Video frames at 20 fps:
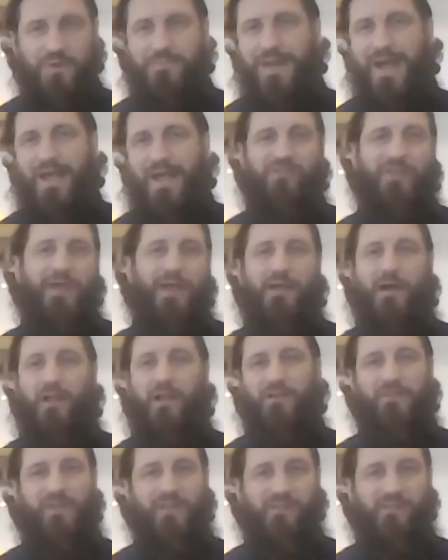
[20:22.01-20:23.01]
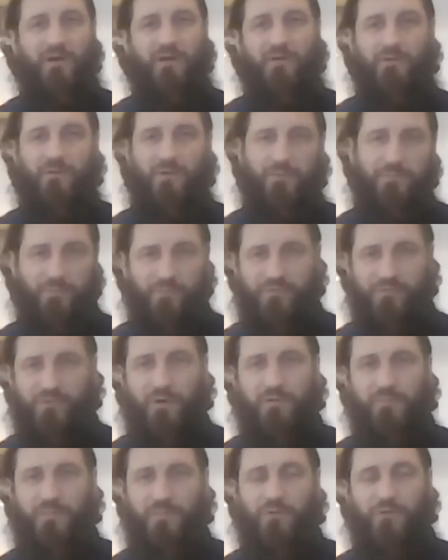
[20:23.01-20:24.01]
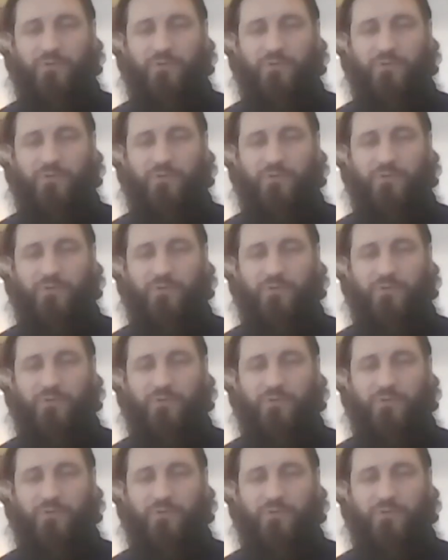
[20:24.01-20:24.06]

We match that color that's on all our BlueStar mm-hmm.